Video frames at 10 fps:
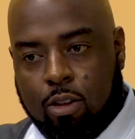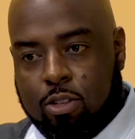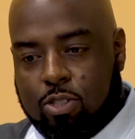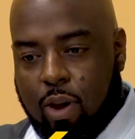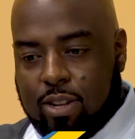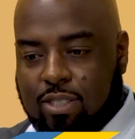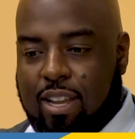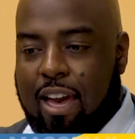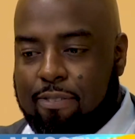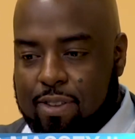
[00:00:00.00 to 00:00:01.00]
So
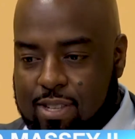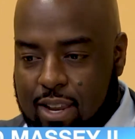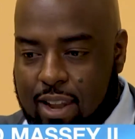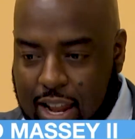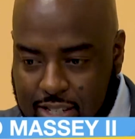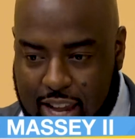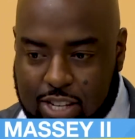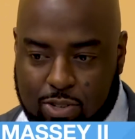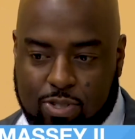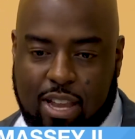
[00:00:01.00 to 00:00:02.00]
EduStaff is an
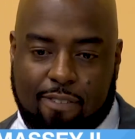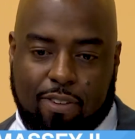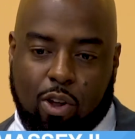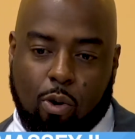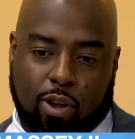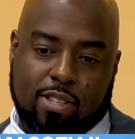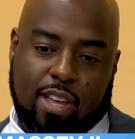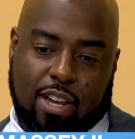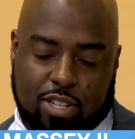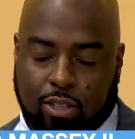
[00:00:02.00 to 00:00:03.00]
educational staffing
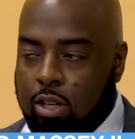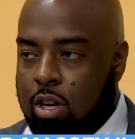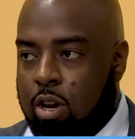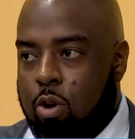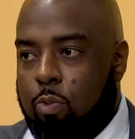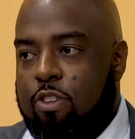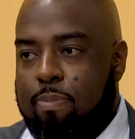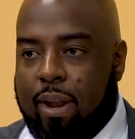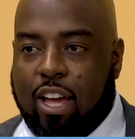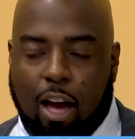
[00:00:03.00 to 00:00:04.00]
organization.
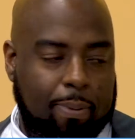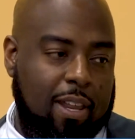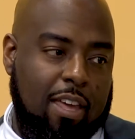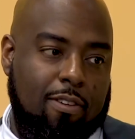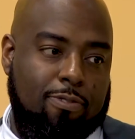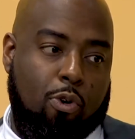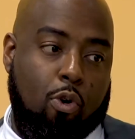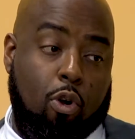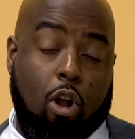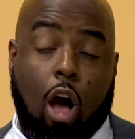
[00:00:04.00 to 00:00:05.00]
We've been a company
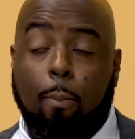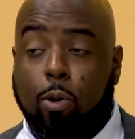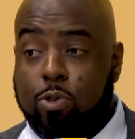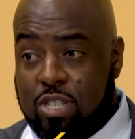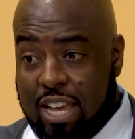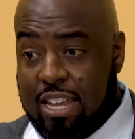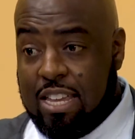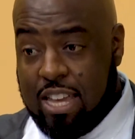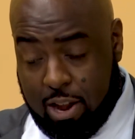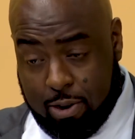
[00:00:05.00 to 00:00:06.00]
for almost
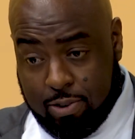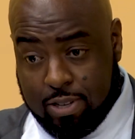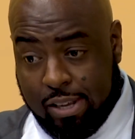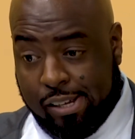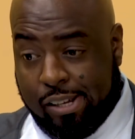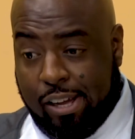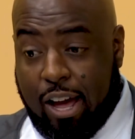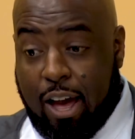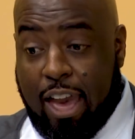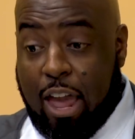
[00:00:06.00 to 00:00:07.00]
10 years,
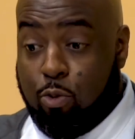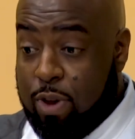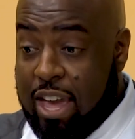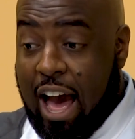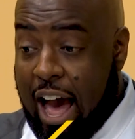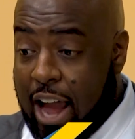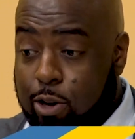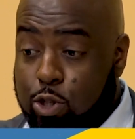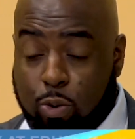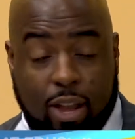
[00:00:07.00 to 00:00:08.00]
uh, and we
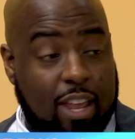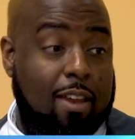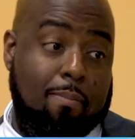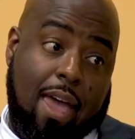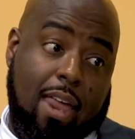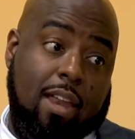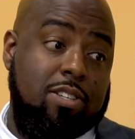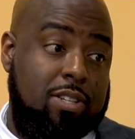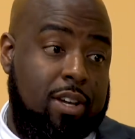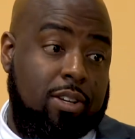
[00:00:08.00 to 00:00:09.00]
hire, train, and
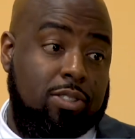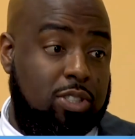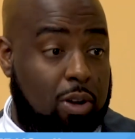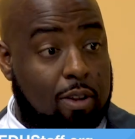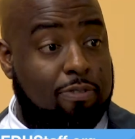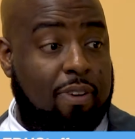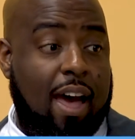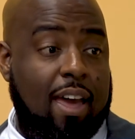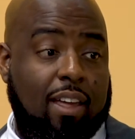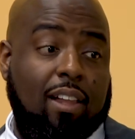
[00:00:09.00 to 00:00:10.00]
manage
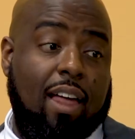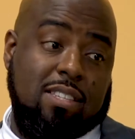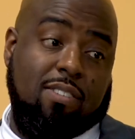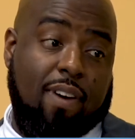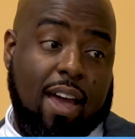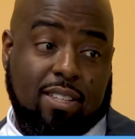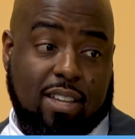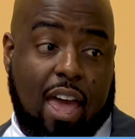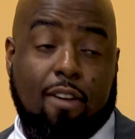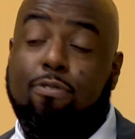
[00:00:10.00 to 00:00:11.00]
certified and classified
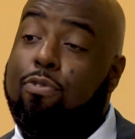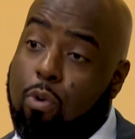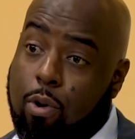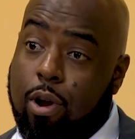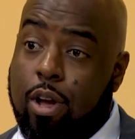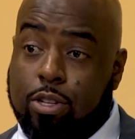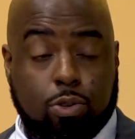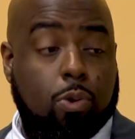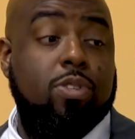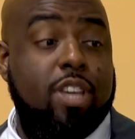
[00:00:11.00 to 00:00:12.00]
staff for
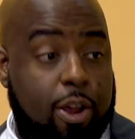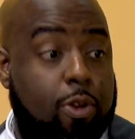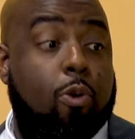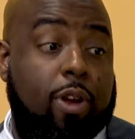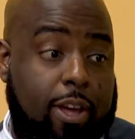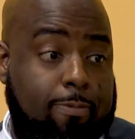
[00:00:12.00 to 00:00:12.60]
schools here in Oregon.